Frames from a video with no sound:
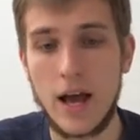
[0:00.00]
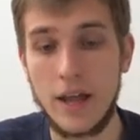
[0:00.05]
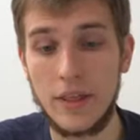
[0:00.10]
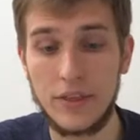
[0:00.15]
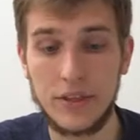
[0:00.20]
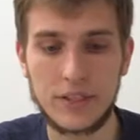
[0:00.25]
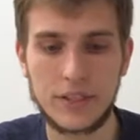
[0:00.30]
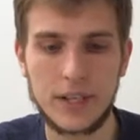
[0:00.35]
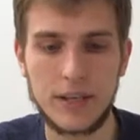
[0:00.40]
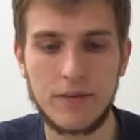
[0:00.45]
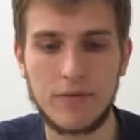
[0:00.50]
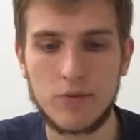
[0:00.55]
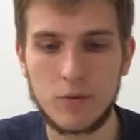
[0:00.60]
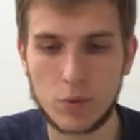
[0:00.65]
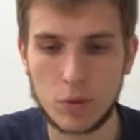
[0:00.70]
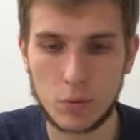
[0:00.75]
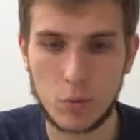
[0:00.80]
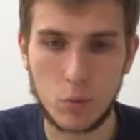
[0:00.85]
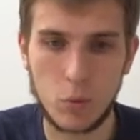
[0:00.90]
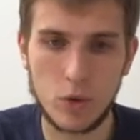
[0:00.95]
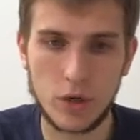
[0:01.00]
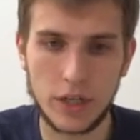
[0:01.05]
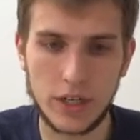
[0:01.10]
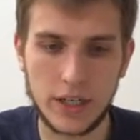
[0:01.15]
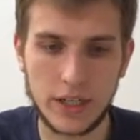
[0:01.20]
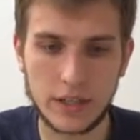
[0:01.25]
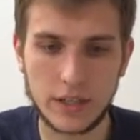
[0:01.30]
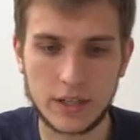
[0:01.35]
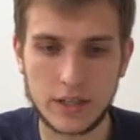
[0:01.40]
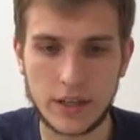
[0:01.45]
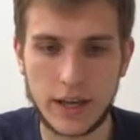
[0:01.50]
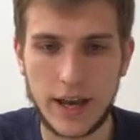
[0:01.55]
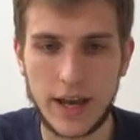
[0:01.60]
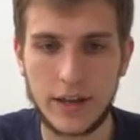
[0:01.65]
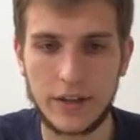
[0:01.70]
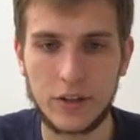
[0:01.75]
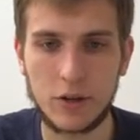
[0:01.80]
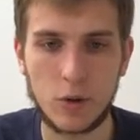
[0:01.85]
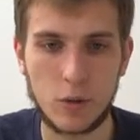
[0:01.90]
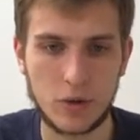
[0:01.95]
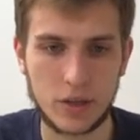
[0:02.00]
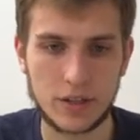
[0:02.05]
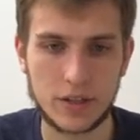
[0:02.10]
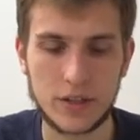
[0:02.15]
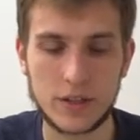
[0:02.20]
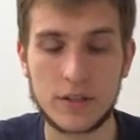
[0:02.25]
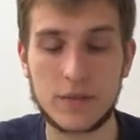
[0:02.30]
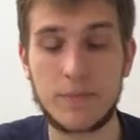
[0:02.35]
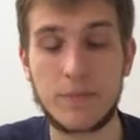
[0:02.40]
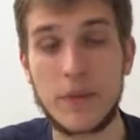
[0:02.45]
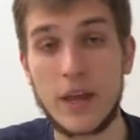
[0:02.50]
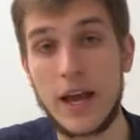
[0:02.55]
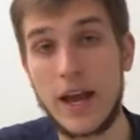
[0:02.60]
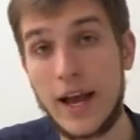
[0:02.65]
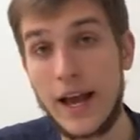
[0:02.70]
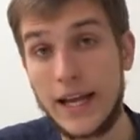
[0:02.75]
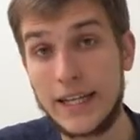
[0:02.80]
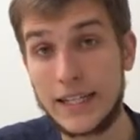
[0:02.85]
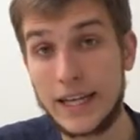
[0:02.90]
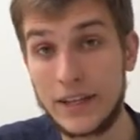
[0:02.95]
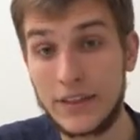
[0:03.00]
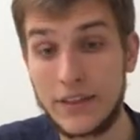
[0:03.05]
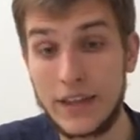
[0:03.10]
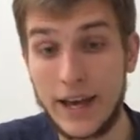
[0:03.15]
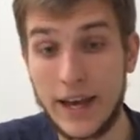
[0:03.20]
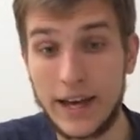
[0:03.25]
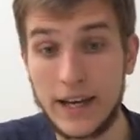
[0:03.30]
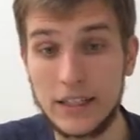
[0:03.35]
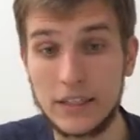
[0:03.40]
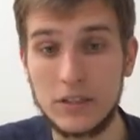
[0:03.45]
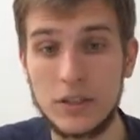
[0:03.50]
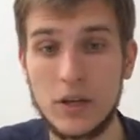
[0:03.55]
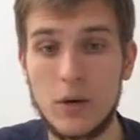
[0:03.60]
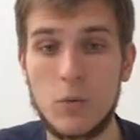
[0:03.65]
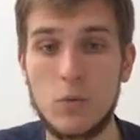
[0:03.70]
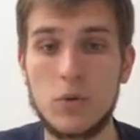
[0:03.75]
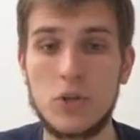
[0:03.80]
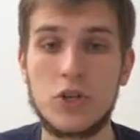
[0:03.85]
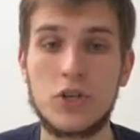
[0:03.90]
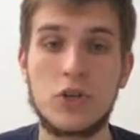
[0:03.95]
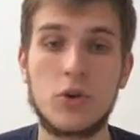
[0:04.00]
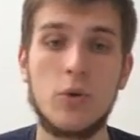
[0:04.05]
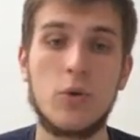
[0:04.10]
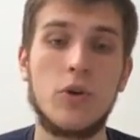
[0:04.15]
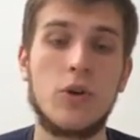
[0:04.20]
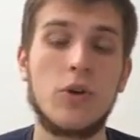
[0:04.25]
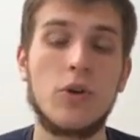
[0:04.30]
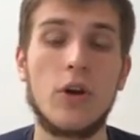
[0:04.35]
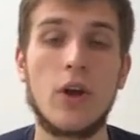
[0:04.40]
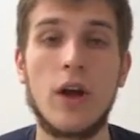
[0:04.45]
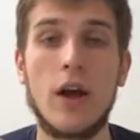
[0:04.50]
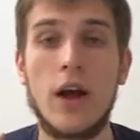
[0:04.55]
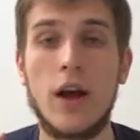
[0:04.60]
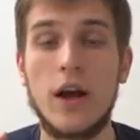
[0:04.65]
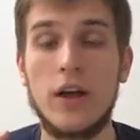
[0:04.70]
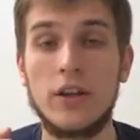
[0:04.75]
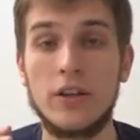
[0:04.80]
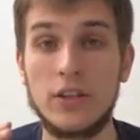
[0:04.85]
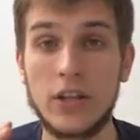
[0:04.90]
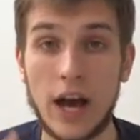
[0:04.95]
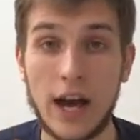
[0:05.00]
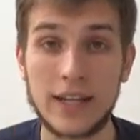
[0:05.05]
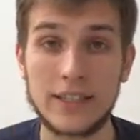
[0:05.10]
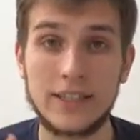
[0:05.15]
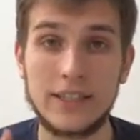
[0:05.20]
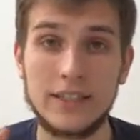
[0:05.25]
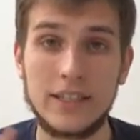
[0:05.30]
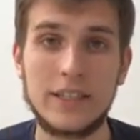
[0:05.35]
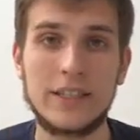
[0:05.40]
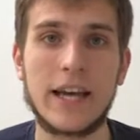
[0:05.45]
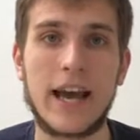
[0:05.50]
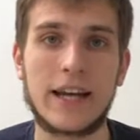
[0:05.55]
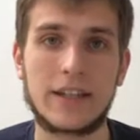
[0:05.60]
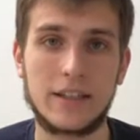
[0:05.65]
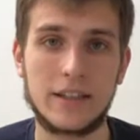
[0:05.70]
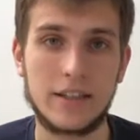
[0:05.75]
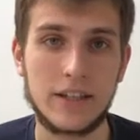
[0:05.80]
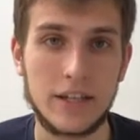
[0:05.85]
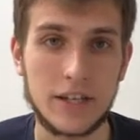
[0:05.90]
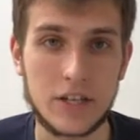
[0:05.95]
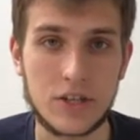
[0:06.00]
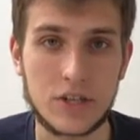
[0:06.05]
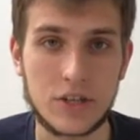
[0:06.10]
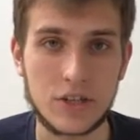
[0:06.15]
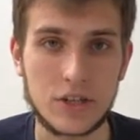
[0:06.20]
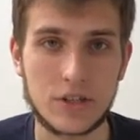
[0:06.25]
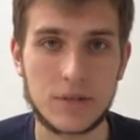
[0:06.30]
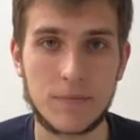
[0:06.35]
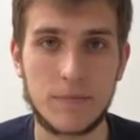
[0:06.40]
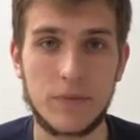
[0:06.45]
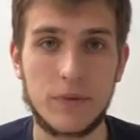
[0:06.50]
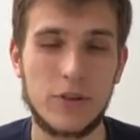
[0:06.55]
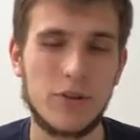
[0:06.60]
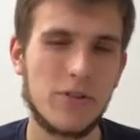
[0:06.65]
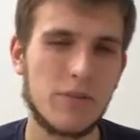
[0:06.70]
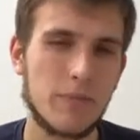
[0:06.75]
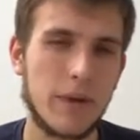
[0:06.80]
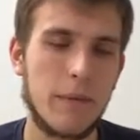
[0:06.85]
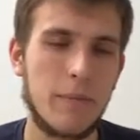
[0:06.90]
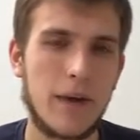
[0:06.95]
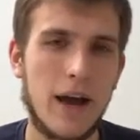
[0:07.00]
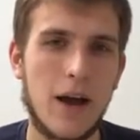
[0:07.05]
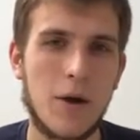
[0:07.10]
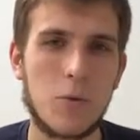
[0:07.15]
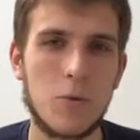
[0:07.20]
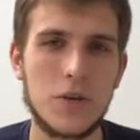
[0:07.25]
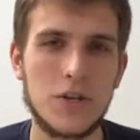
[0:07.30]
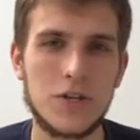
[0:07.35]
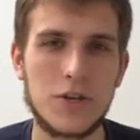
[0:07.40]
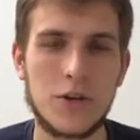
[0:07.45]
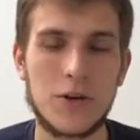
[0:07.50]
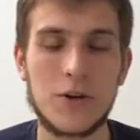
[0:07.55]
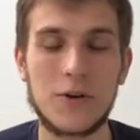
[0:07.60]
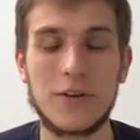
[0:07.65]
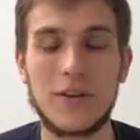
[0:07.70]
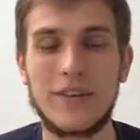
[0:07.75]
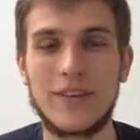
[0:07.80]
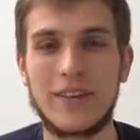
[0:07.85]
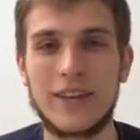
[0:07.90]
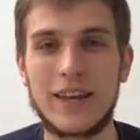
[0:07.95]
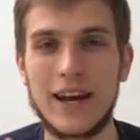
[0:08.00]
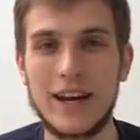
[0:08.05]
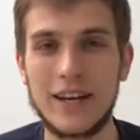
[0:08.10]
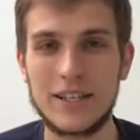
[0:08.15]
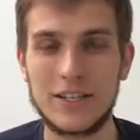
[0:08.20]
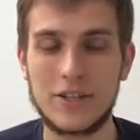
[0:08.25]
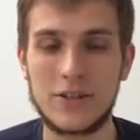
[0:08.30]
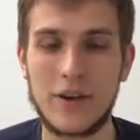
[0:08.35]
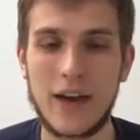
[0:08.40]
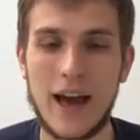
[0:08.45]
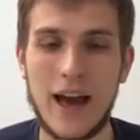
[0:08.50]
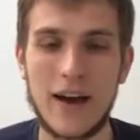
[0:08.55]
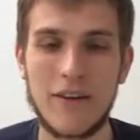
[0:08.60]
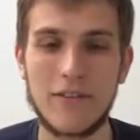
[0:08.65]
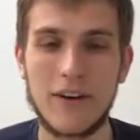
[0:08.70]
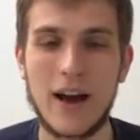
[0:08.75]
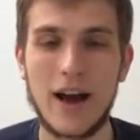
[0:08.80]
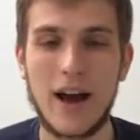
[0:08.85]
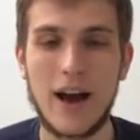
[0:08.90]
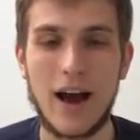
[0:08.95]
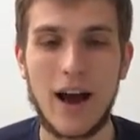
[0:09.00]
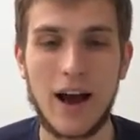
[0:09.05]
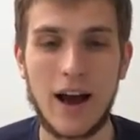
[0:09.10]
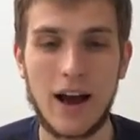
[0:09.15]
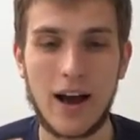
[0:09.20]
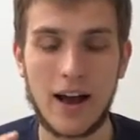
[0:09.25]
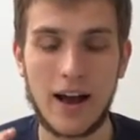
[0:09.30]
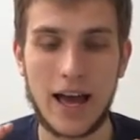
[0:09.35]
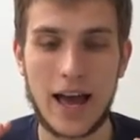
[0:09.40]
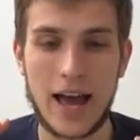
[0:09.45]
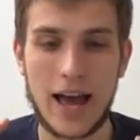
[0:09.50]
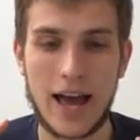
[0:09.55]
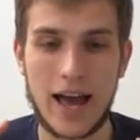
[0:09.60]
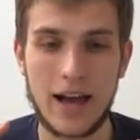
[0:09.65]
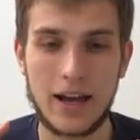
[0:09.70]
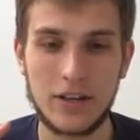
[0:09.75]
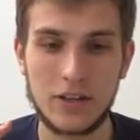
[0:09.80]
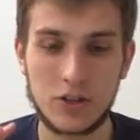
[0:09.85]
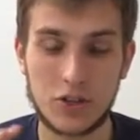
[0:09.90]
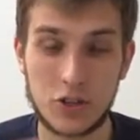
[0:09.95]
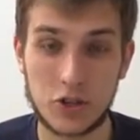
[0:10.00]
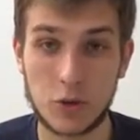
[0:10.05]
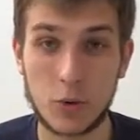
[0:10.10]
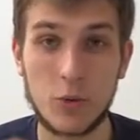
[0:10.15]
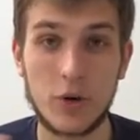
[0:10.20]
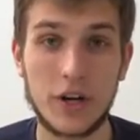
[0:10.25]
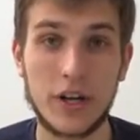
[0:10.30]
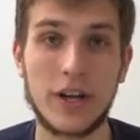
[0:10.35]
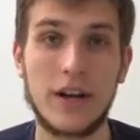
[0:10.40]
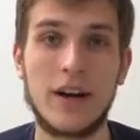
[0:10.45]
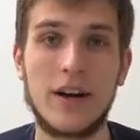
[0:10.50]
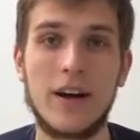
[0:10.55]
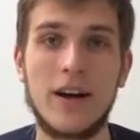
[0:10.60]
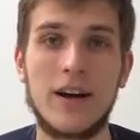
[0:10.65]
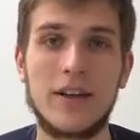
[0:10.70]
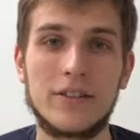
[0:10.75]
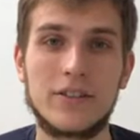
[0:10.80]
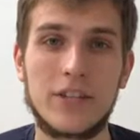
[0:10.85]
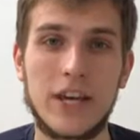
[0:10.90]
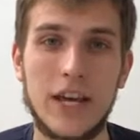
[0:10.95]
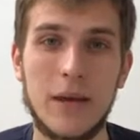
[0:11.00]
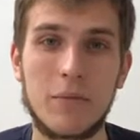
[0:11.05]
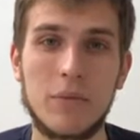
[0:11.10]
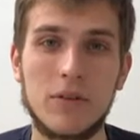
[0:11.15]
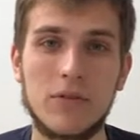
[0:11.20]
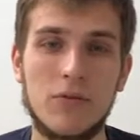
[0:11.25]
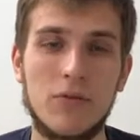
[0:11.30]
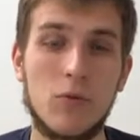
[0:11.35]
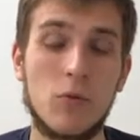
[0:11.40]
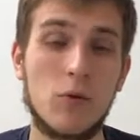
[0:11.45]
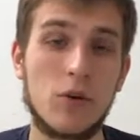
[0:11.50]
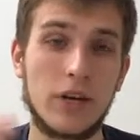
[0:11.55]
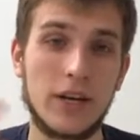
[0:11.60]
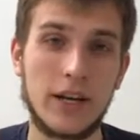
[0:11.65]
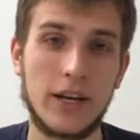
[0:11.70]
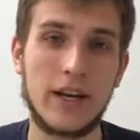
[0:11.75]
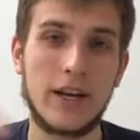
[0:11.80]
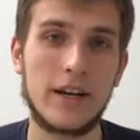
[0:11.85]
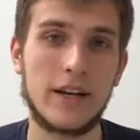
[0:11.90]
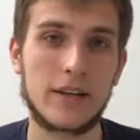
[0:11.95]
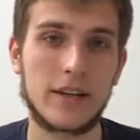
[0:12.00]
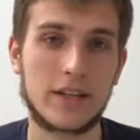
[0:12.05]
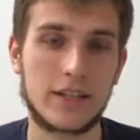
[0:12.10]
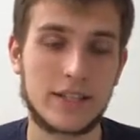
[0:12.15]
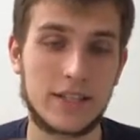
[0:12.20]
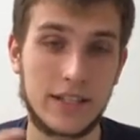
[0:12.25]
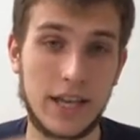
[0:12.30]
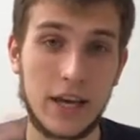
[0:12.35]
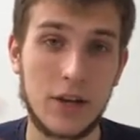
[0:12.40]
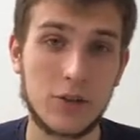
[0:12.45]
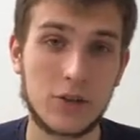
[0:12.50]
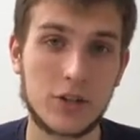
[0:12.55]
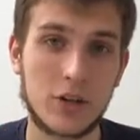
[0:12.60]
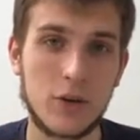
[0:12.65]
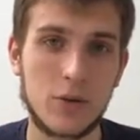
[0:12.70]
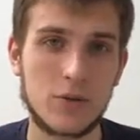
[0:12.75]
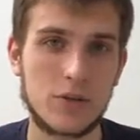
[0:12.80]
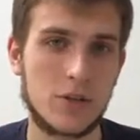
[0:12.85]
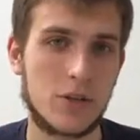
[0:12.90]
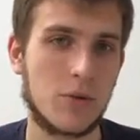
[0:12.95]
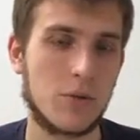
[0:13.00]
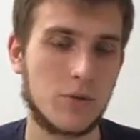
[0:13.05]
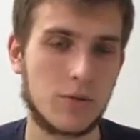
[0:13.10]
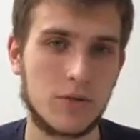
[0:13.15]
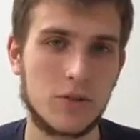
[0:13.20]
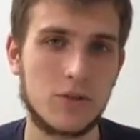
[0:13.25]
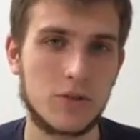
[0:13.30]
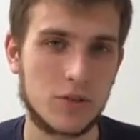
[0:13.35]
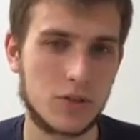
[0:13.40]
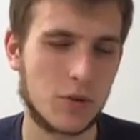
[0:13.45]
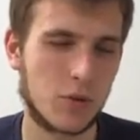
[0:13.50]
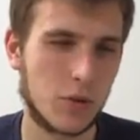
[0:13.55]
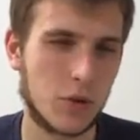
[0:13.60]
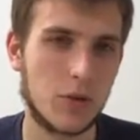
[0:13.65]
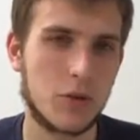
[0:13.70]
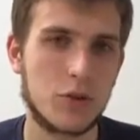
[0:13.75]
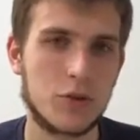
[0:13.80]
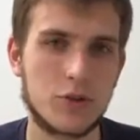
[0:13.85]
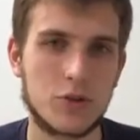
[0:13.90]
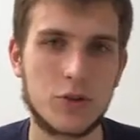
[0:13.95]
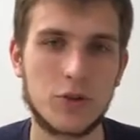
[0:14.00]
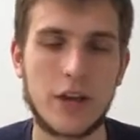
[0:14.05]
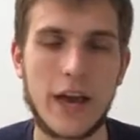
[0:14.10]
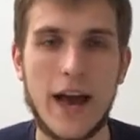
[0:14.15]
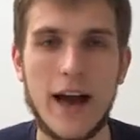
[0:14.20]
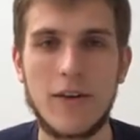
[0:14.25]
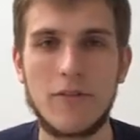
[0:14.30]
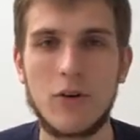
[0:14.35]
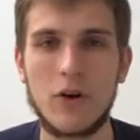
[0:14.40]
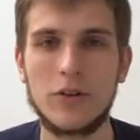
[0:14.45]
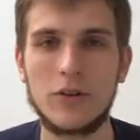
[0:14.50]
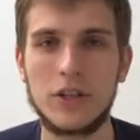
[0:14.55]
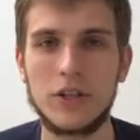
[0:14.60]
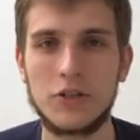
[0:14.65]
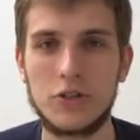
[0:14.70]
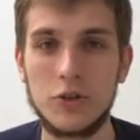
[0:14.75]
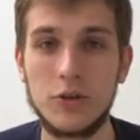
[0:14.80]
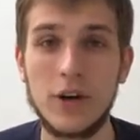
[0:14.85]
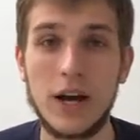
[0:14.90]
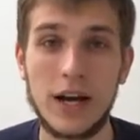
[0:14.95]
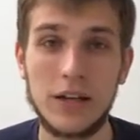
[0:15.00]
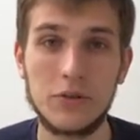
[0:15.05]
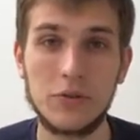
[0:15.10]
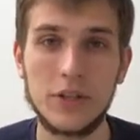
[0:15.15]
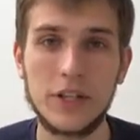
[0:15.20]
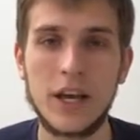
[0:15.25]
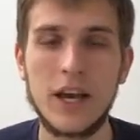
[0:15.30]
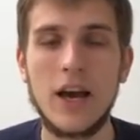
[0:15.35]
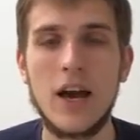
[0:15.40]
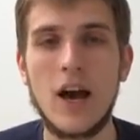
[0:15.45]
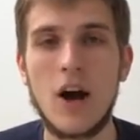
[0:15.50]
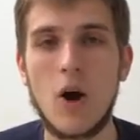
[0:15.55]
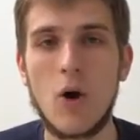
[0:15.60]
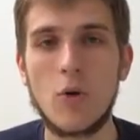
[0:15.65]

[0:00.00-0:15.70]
And the same for warnings and notices. And at the end, we show you not detected issues. Do you remember, I wish you guys to have a shorter table for status codes, so you should have only 200